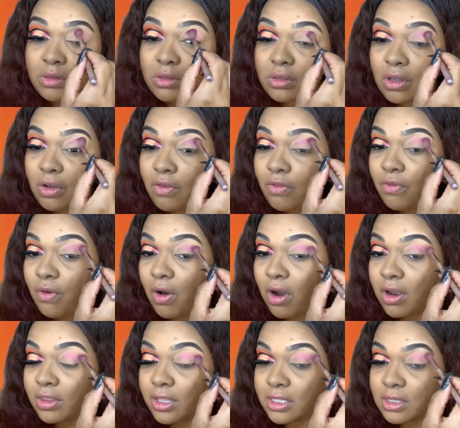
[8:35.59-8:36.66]
So
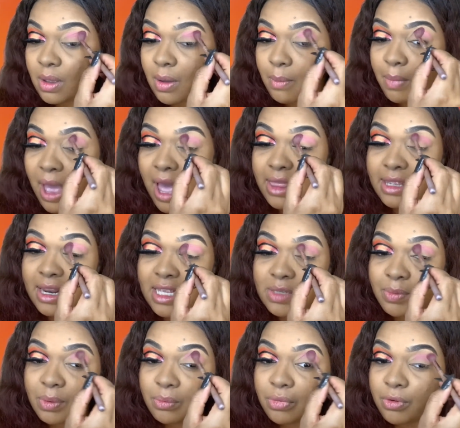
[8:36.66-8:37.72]
far, this palette has
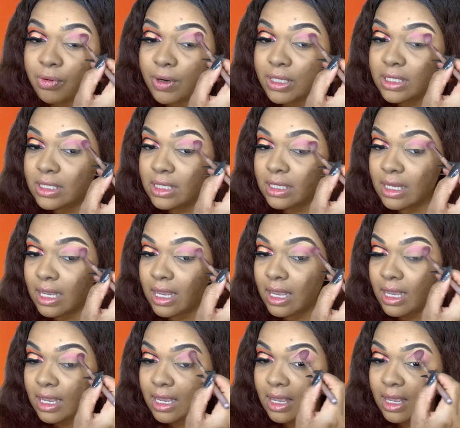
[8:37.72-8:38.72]
been pretty